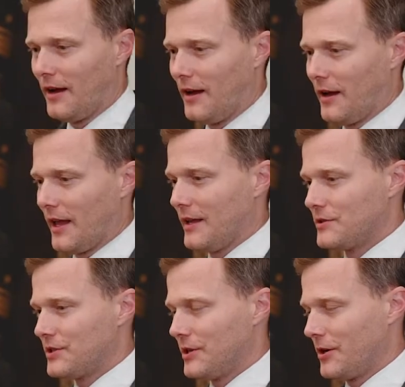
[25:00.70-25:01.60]
And
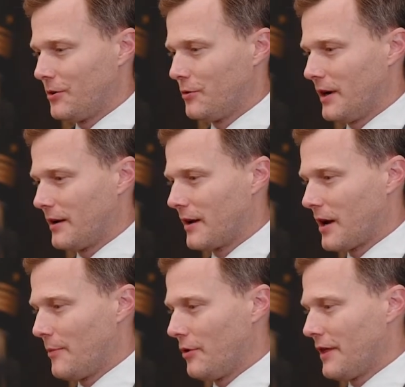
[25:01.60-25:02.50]
so a
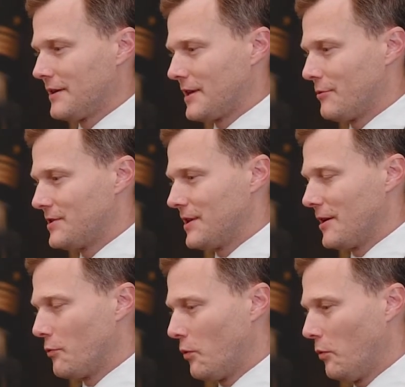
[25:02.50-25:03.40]
couple of things I would
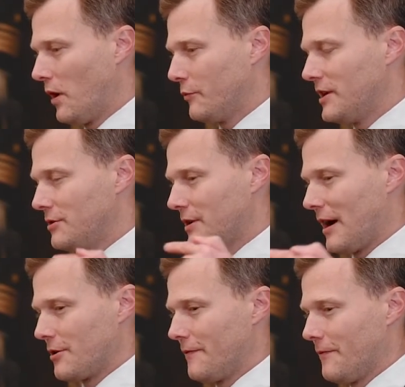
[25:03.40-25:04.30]
say. One, we do
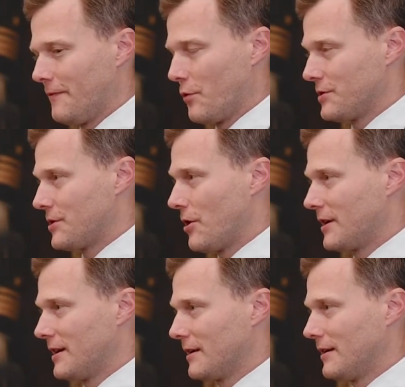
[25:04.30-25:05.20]
counter-force
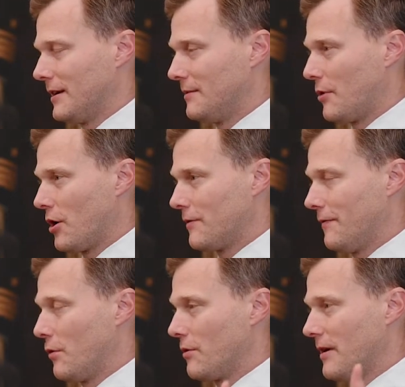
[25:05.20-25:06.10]
targeting in part
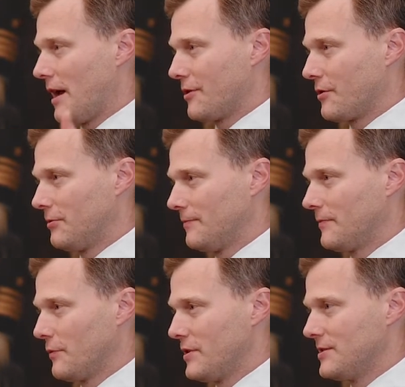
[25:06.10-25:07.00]
for ethical
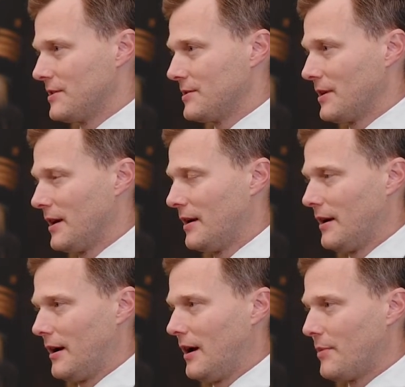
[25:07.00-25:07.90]
reasons,
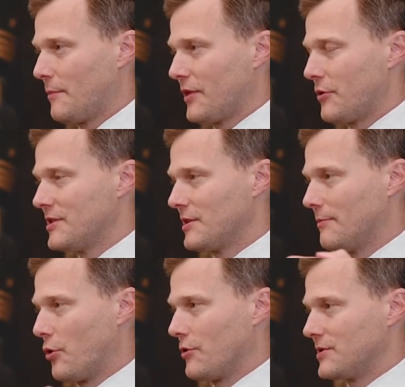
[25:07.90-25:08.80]
but there is an
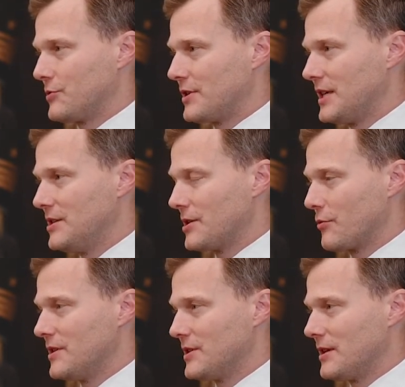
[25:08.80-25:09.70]
important strategic
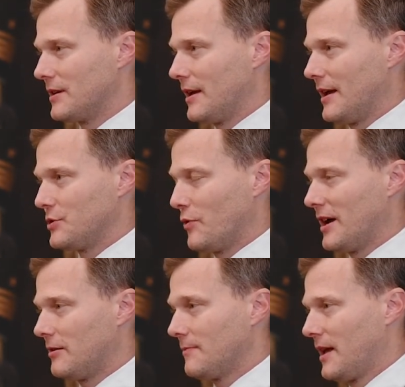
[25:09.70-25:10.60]
reason as
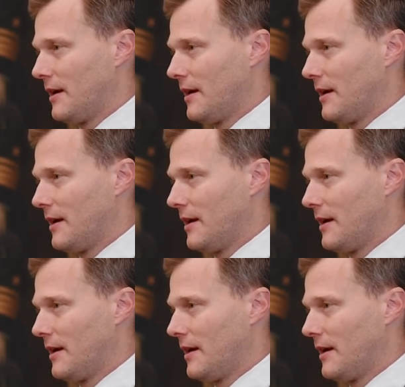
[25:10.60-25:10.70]
well.